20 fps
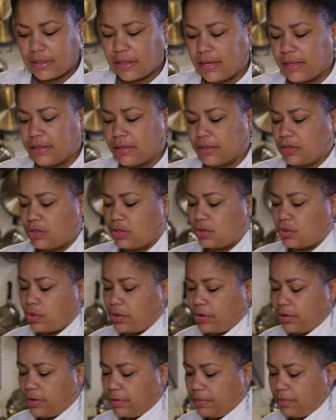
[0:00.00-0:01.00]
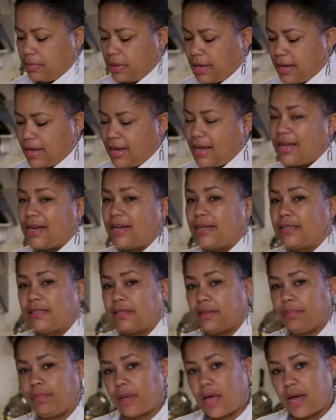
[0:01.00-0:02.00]
and then store them in a
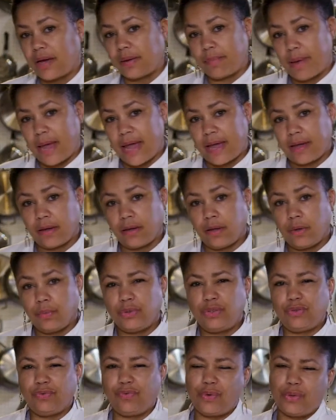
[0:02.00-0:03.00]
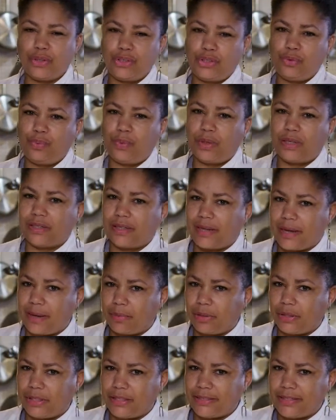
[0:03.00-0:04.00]
Ziploc bag, which of course you want to
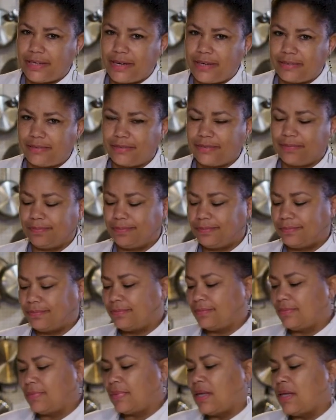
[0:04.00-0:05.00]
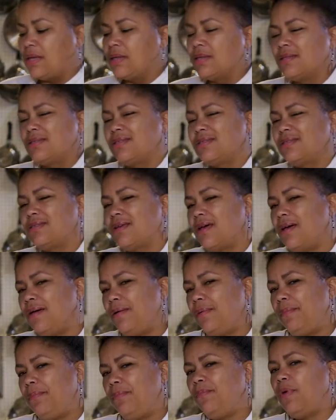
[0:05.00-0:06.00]
label and date.
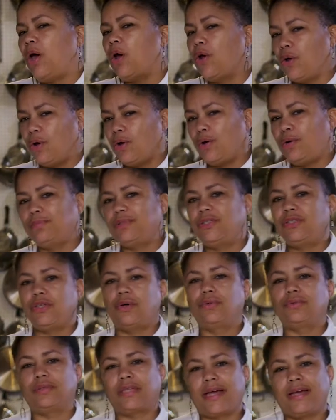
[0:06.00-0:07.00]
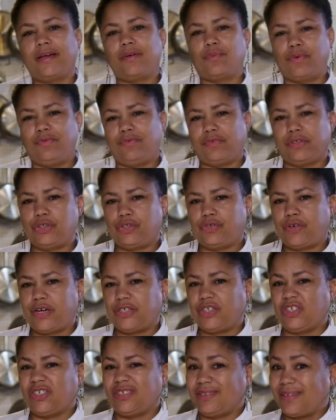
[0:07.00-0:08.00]
Some herbs don't like
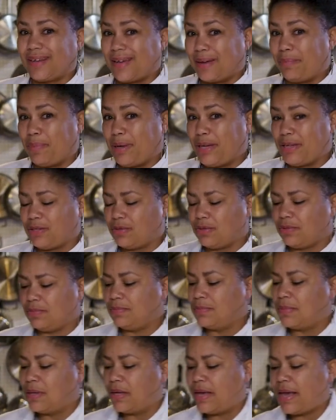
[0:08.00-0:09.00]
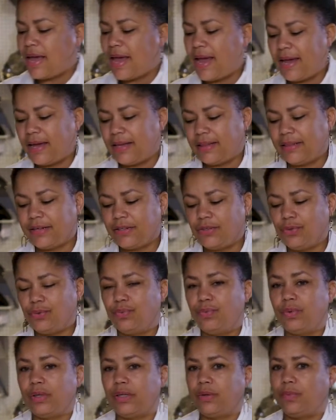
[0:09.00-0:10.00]
refrigeration, like basil, and they do
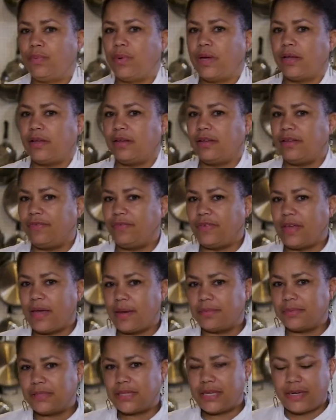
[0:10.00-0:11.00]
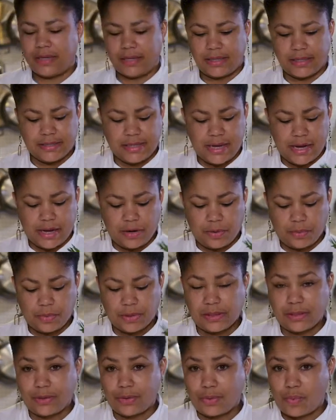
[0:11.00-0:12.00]
really well if kept in a container
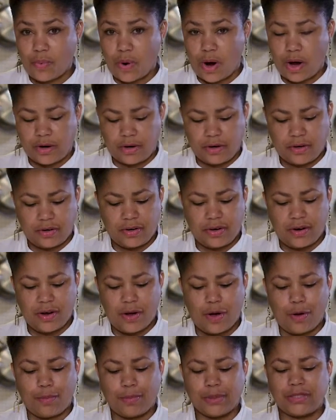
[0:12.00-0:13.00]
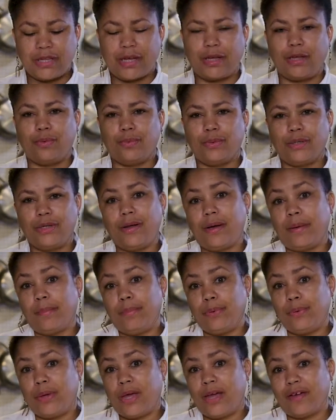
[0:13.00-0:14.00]
with a little water, almost like you would a
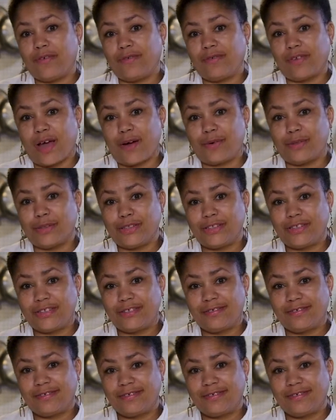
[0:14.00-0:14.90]
bouquet of flowers.